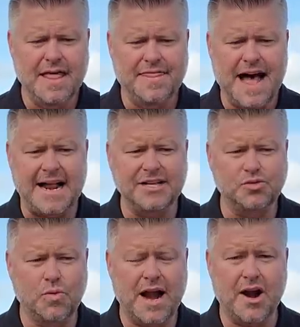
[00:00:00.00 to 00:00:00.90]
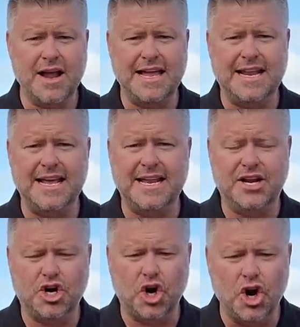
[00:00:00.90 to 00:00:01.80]
That is where it
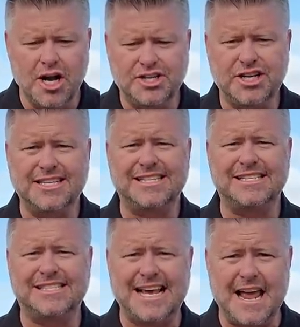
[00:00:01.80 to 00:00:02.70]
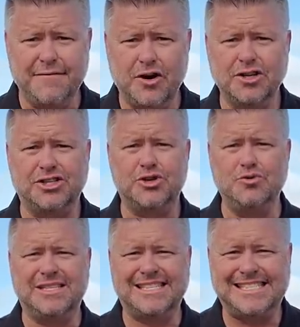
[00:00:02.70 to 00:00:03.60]
encourages savers
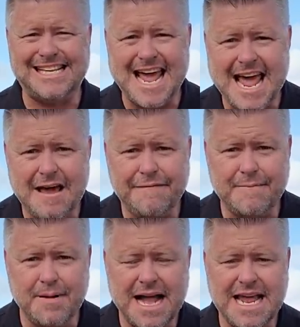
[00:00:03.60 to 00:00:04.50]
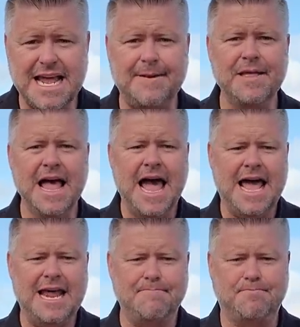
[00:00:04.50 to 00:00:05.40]
to save money,
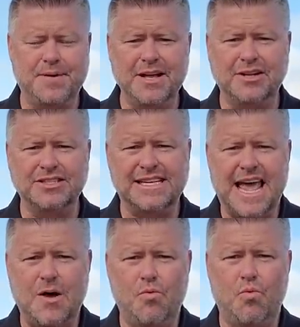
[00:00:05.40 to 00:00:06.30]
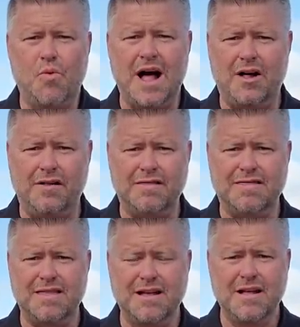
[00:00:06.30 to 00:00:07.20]
and it builds a
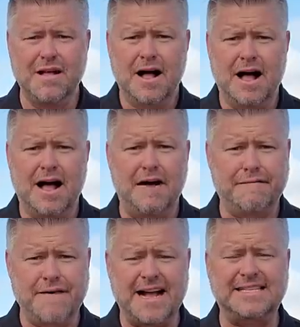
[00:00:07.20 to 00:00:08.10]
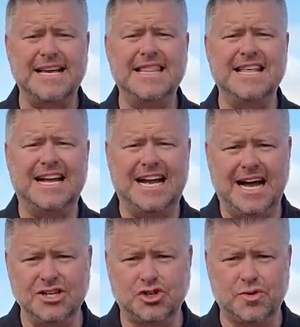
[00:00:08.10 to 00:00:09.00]
wealth Uh, effect in the
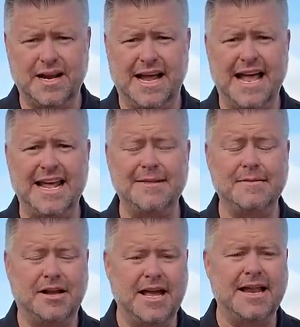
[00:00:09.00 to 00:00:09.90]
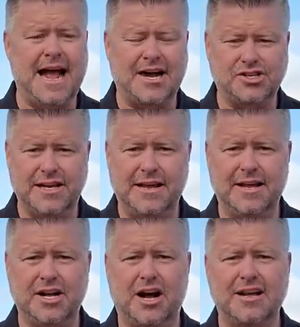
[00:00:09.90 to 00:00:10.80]
country, and it it actually
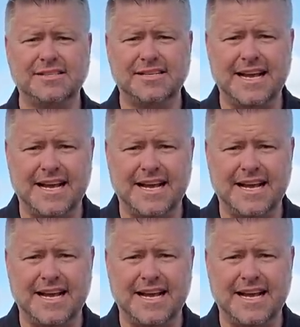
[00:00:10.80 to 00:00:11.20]
causes a